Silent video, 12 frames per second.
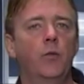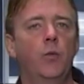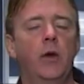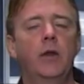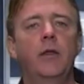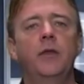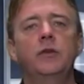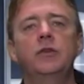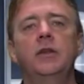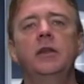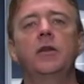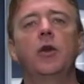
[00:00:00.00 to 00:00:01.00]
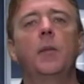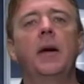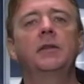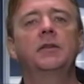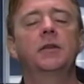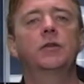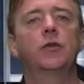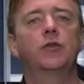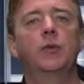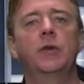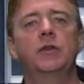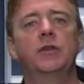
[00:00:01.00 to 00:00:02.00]
one of the things you need to know about Cisco
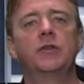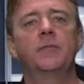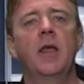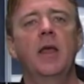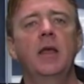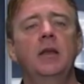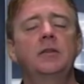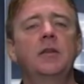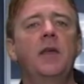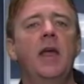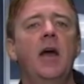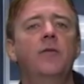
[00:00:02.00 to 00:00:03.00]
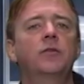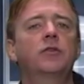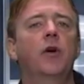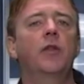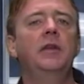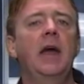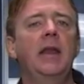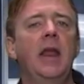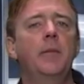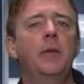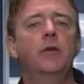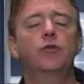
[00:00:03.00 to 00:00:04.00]
switches is that they have what's called a
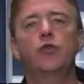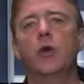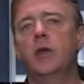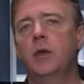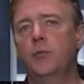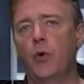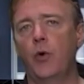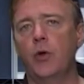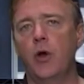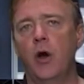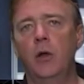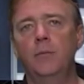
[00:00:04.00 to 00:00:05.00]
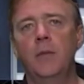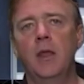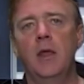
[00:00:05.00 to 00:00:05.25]
dynamic trunking protocol.